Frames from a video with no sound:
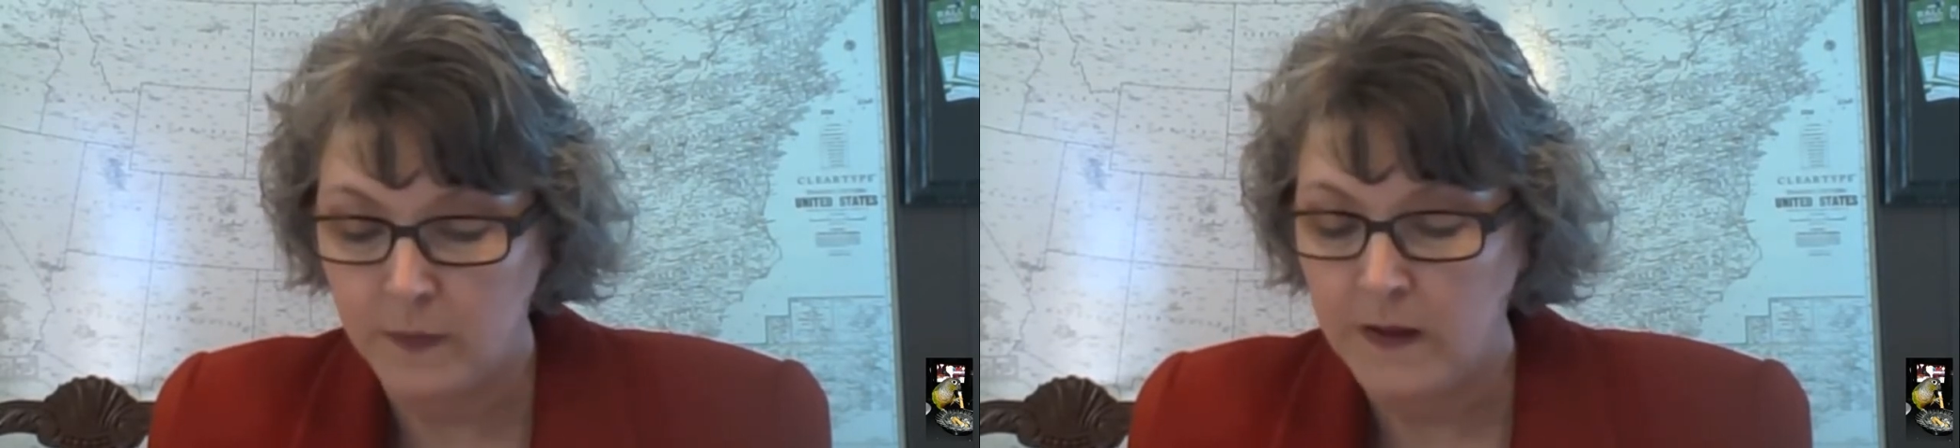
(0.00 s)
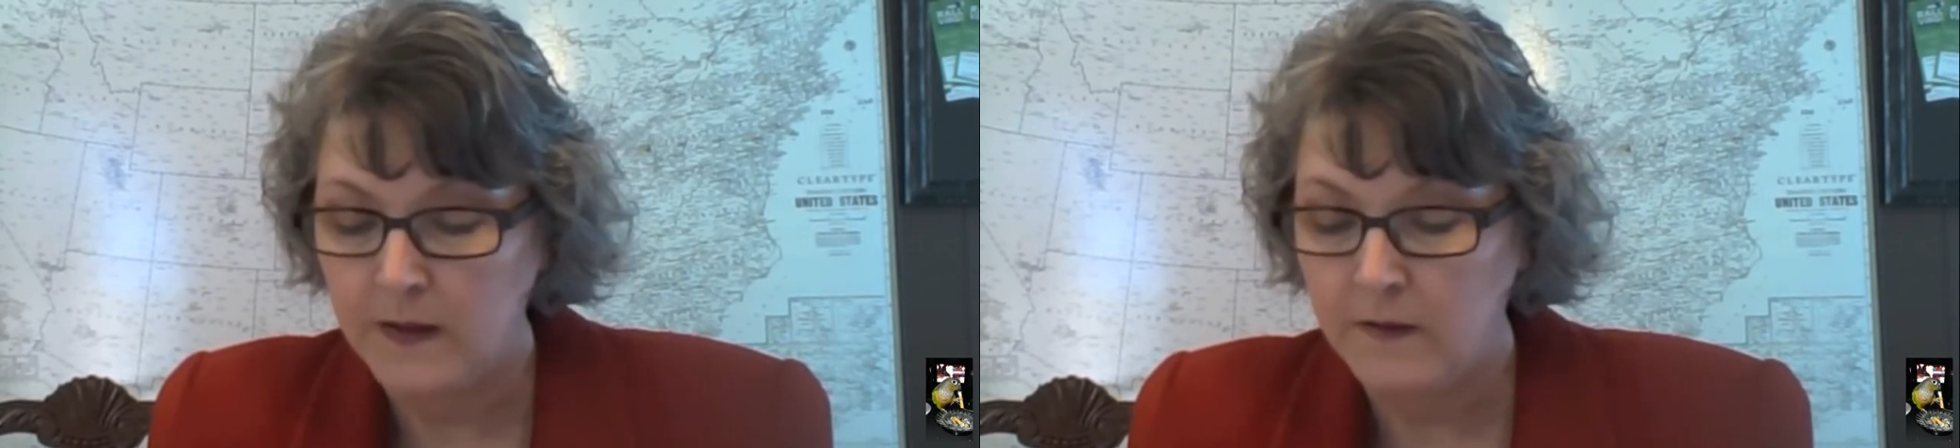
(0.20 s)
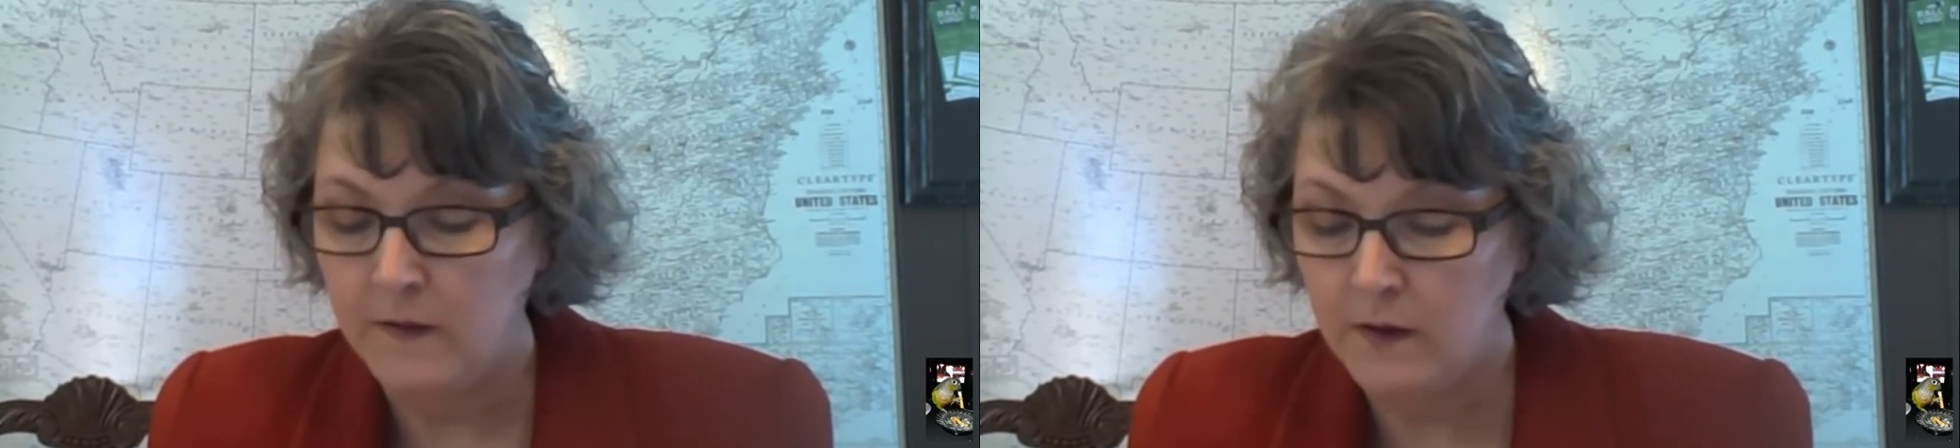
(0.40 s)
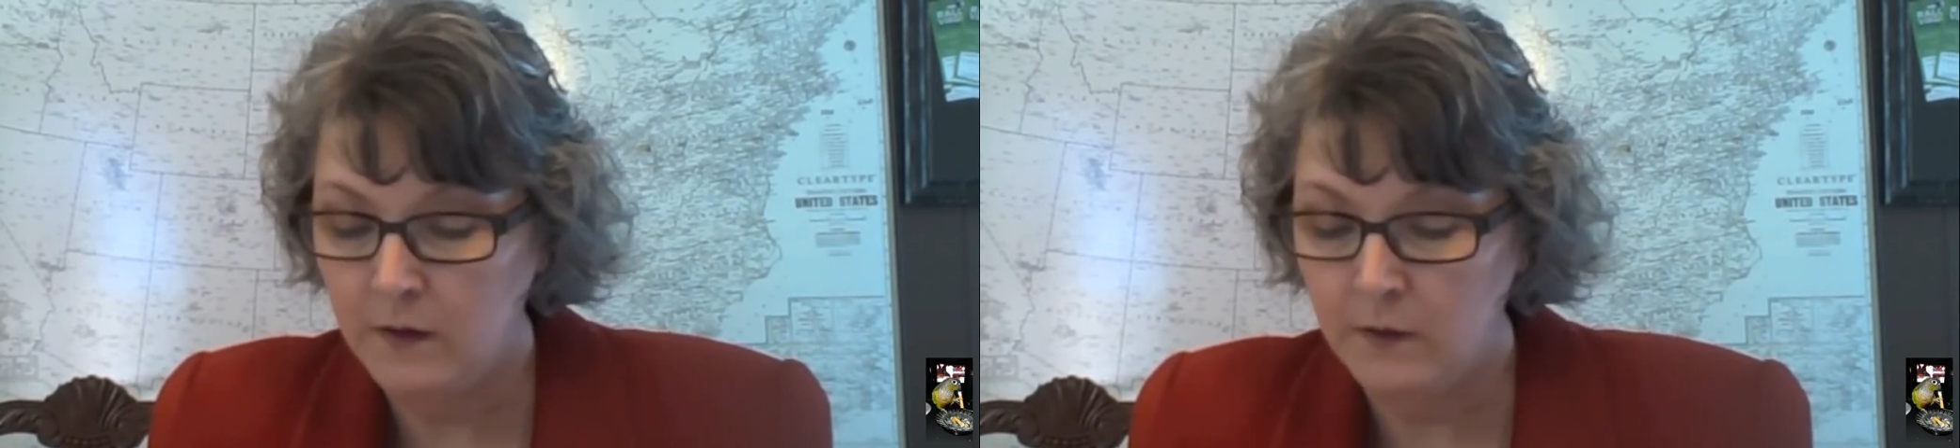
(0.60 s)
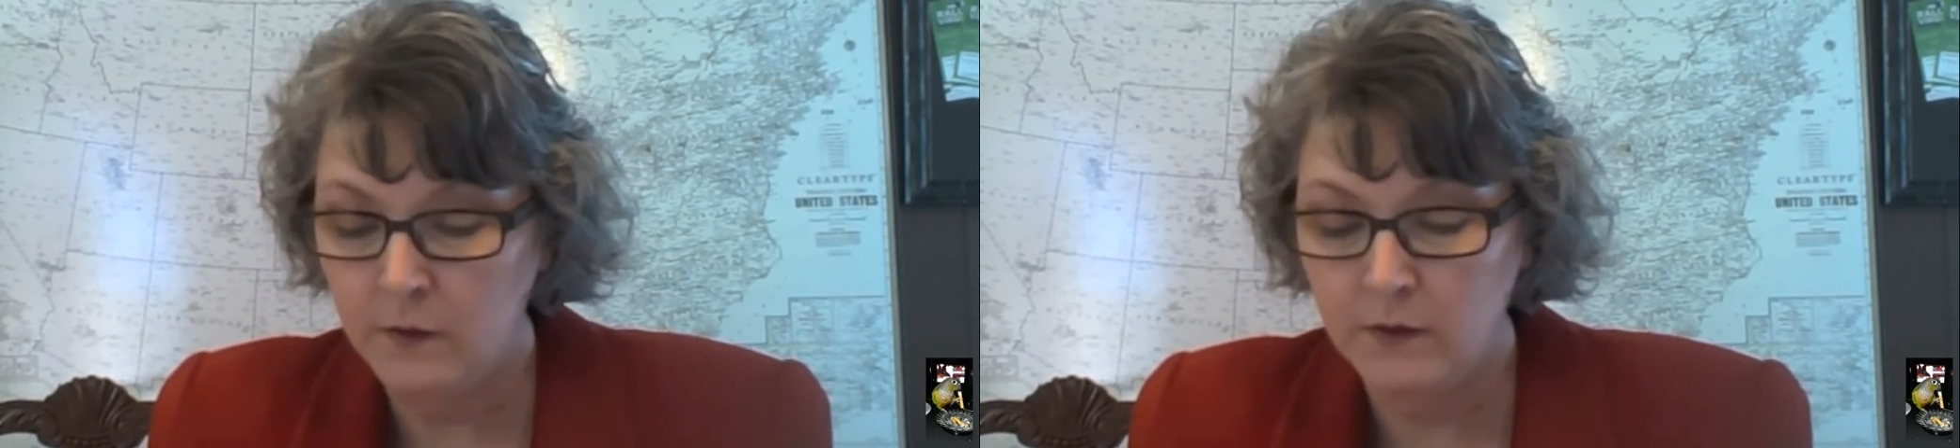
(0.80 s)
The owner
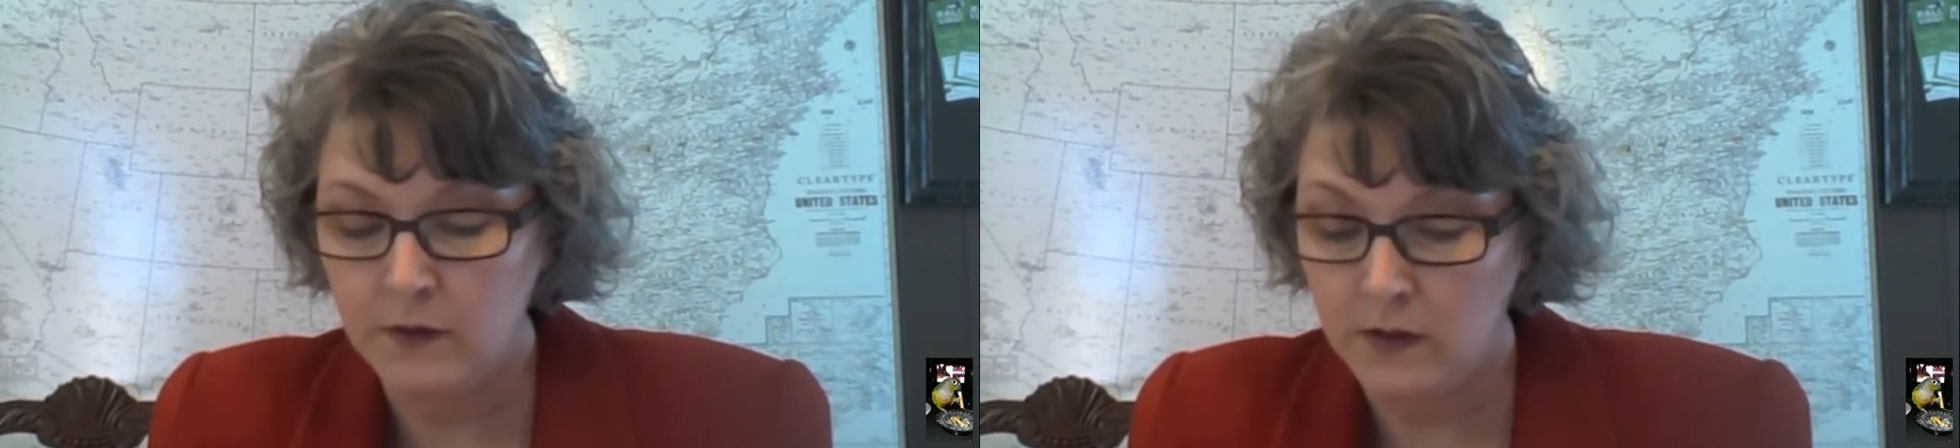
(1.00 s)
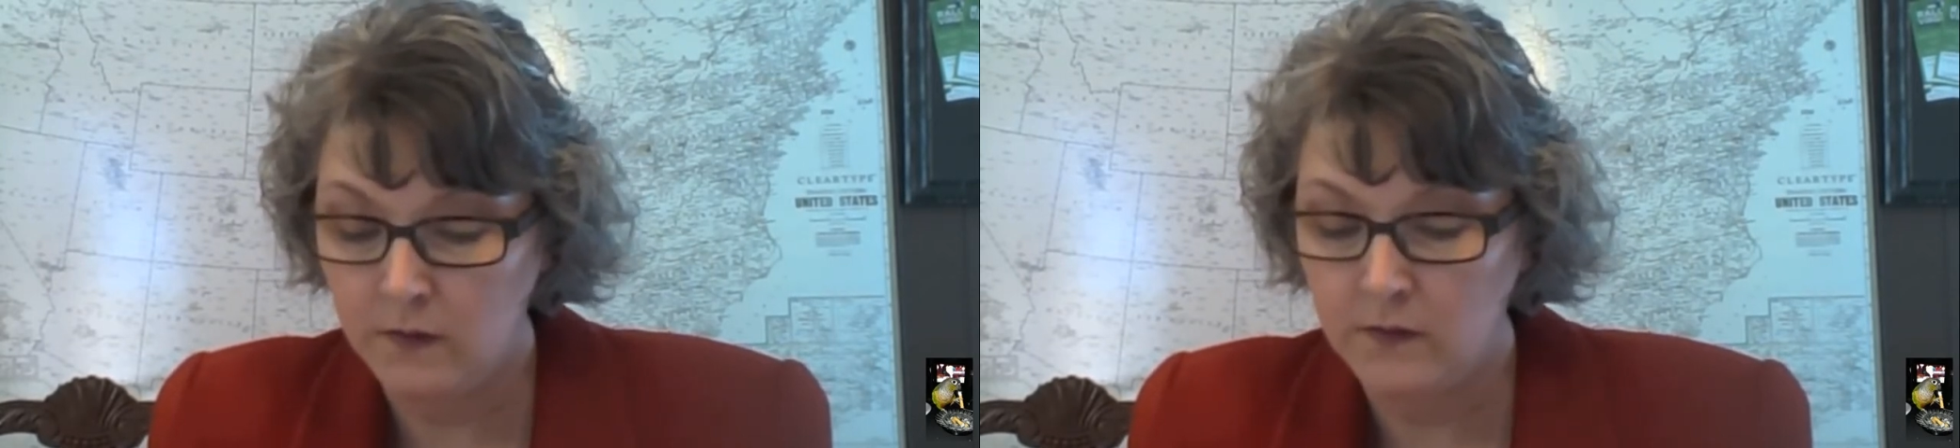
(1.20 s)
needs to